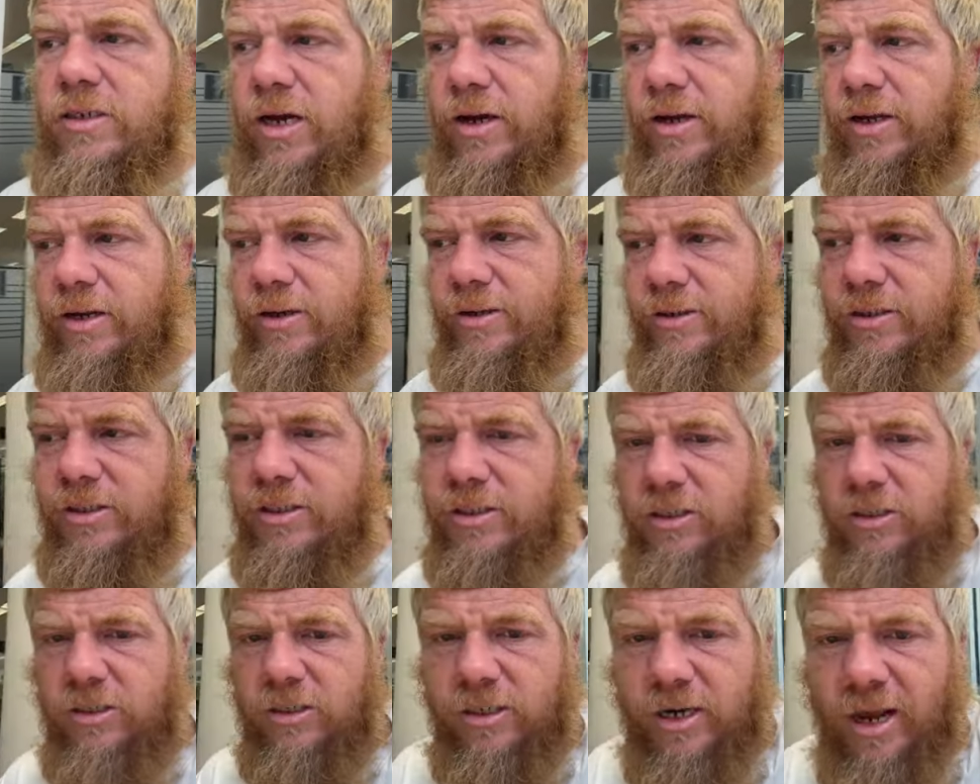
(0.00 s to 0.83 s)
Now, here in
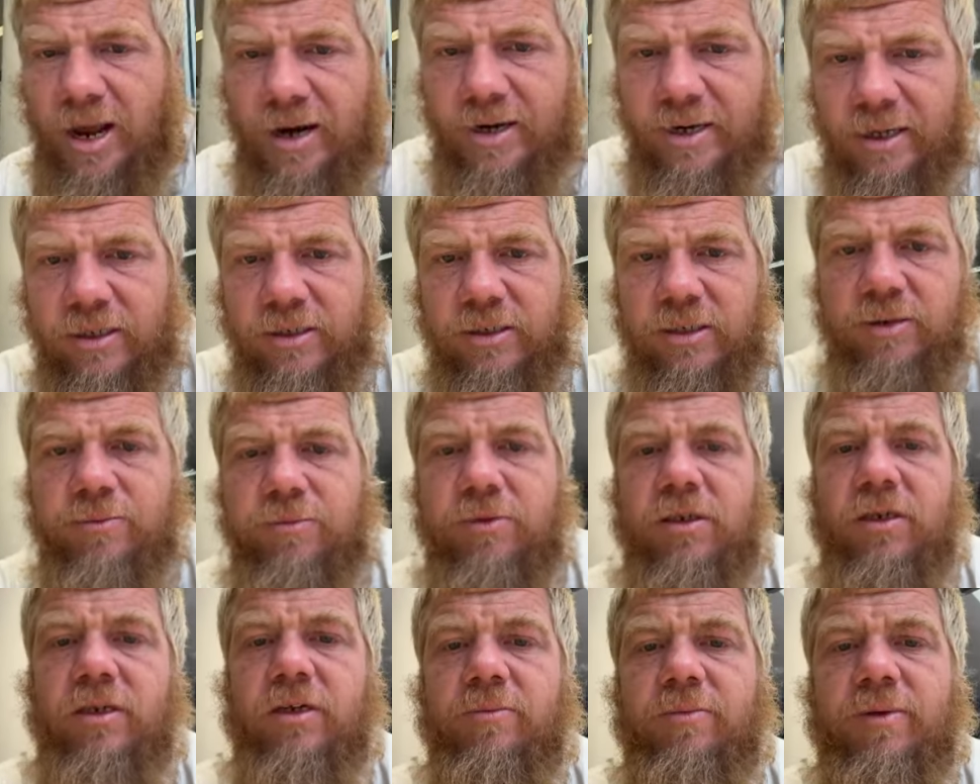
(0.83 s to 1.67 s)
Cincinnati, it
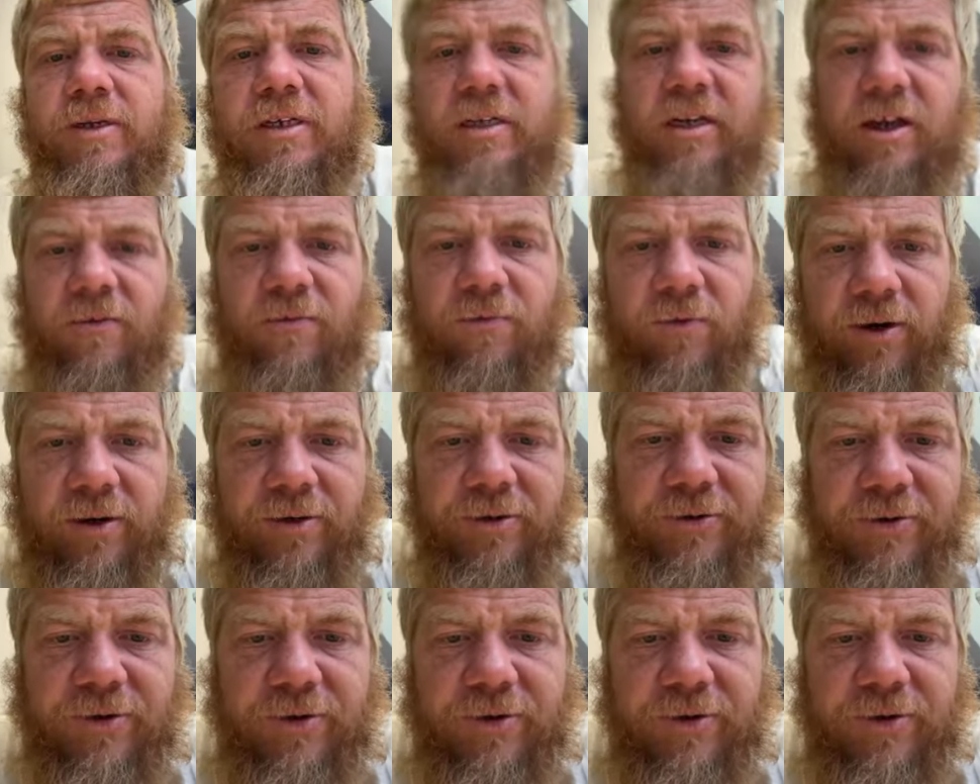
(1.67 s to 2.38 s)
seems a little bit different.